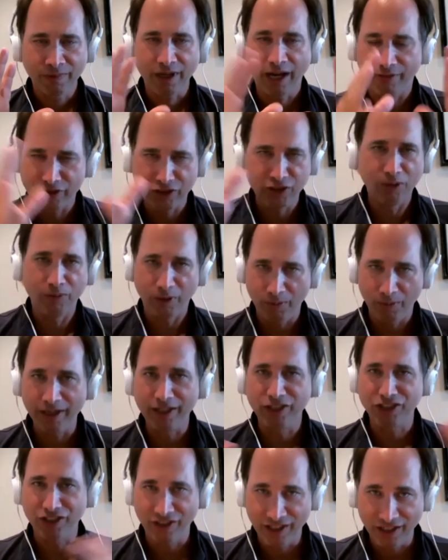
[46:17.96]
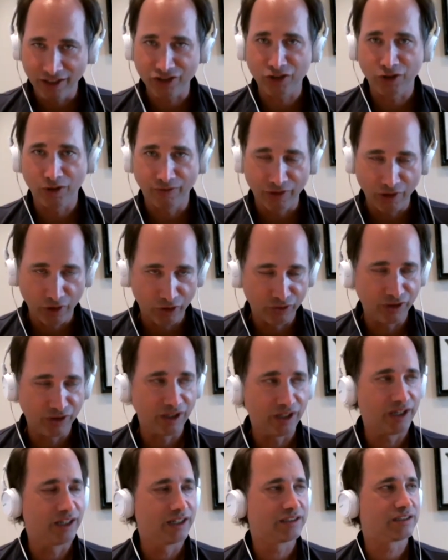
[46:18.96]
Obviously, you, you mentioned the issue of
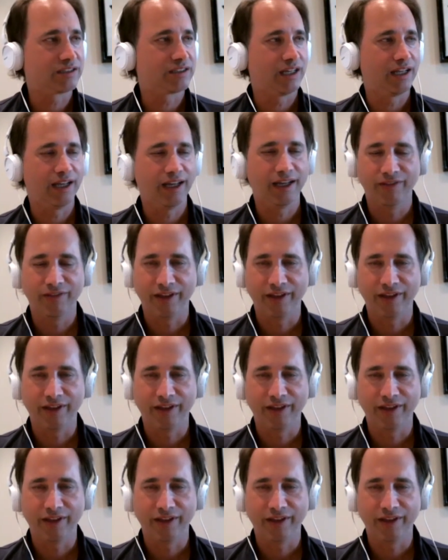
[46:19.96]
loneliness, uh, and